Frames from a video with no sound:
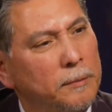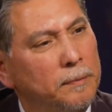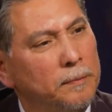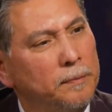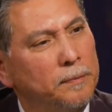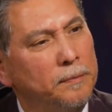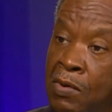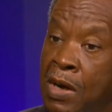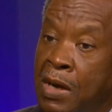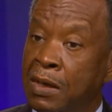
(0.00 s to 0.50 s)

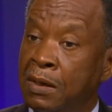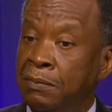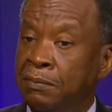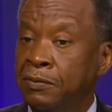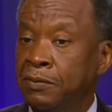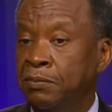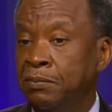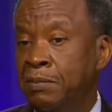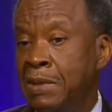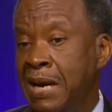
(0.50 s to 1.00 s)
Well,
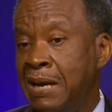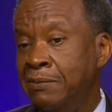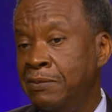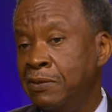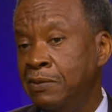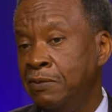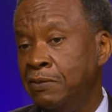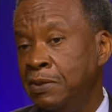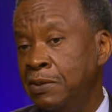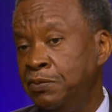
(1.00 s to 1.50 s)

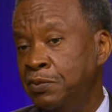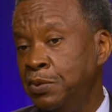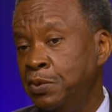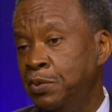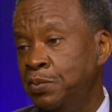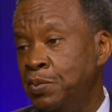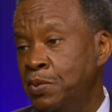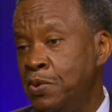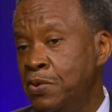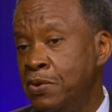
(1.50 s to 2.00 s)
Mama
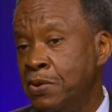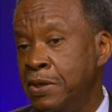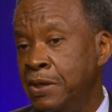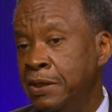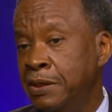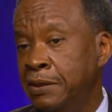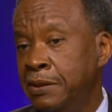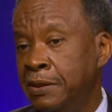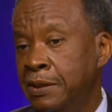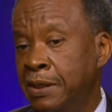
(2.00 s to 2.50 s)
was
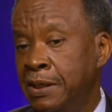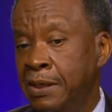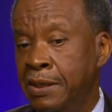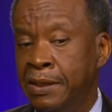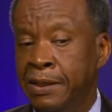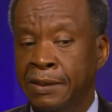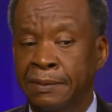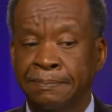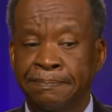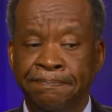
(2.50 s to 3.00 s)
born
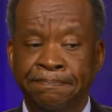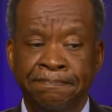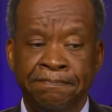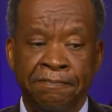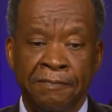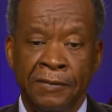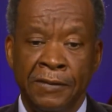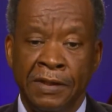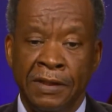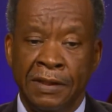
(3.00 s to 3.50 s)

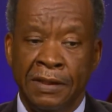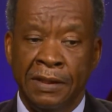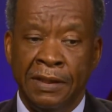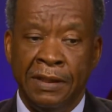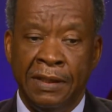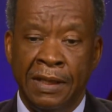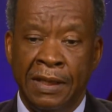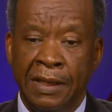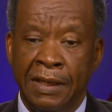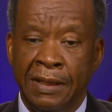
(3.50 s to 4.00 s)

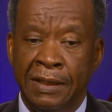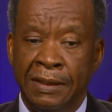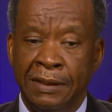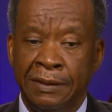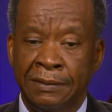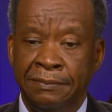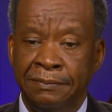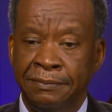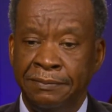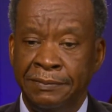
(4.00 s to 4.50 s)

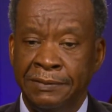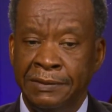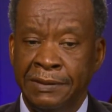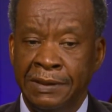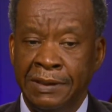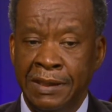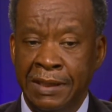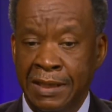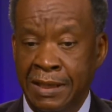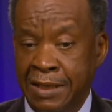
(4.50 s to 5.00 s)

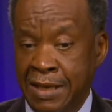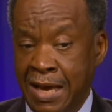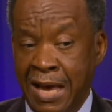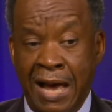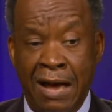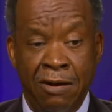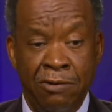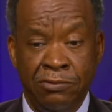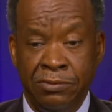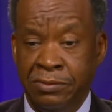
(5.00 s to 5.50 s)
at a
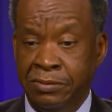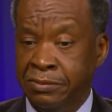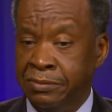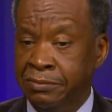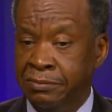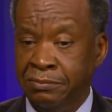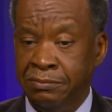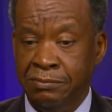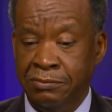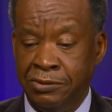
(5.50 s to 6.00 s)
house,
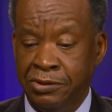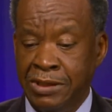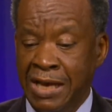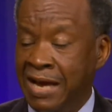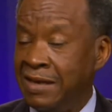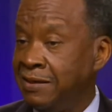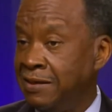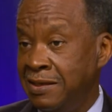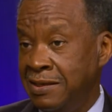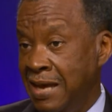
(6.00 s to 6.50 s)

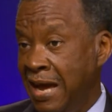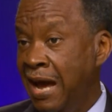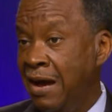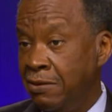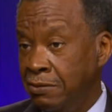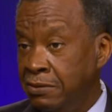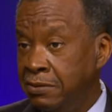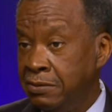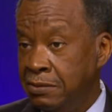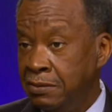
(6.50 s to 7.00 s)
shotgun
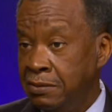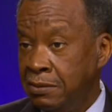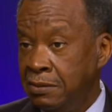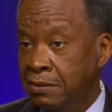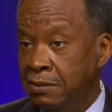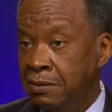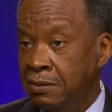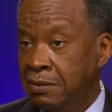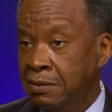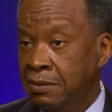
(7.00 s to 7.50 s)
house,
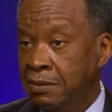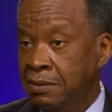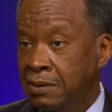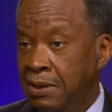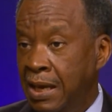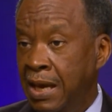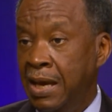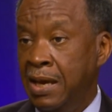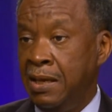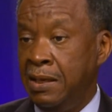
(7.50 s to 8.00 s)

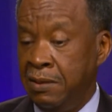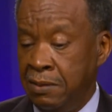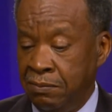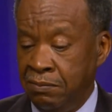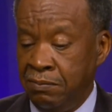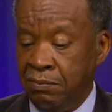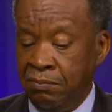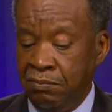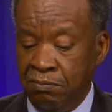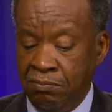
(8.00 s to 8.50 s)
and
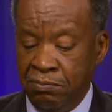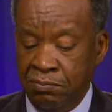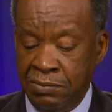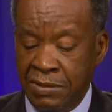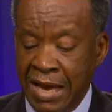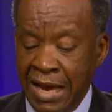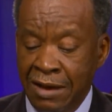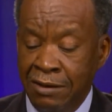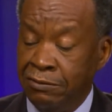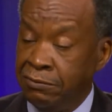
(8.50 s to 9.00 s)

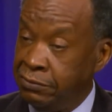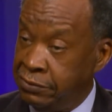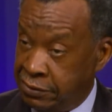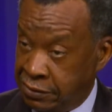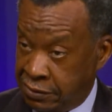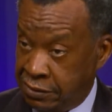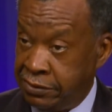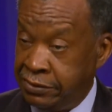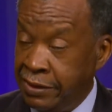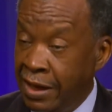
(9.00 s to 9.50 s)
down
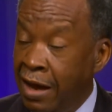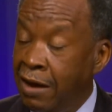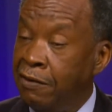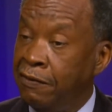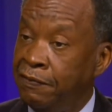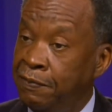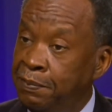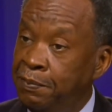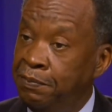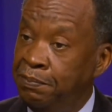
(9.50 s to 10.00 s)

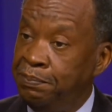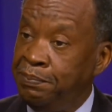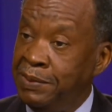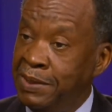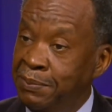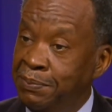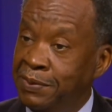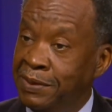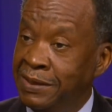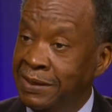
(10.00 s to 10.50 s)
south,
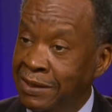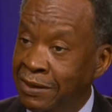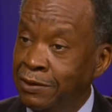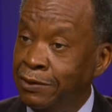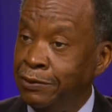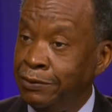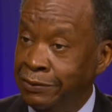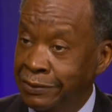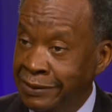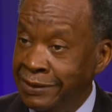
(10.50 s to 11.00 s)
people
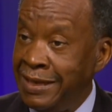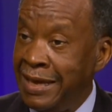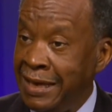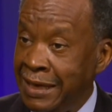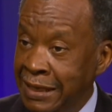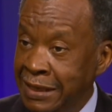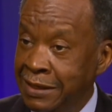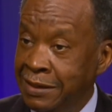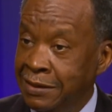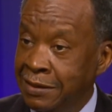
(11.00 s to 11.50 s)
those
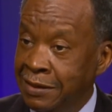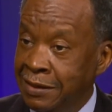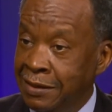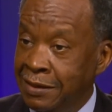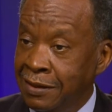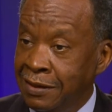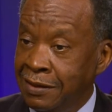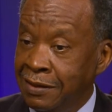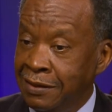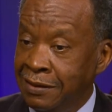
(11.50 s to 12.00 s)
days
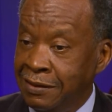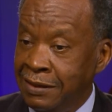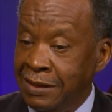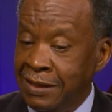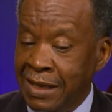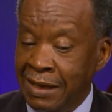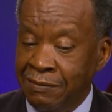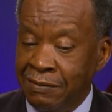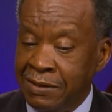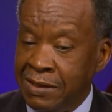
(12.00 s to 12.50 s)

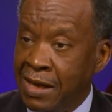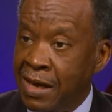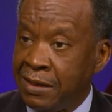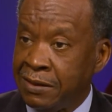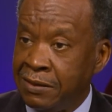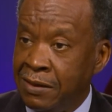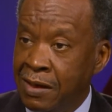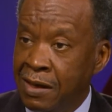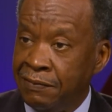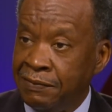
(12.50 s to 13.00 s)
didn't have a
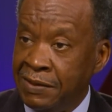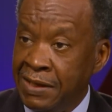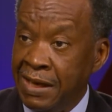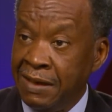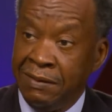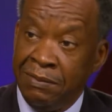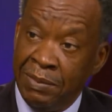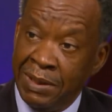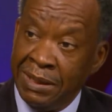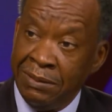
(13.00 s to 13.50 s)
doctor office to
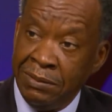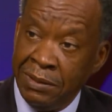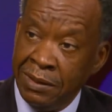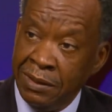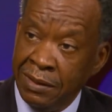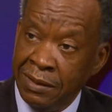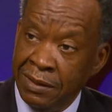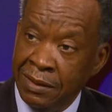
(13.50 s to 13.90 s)
have the baby.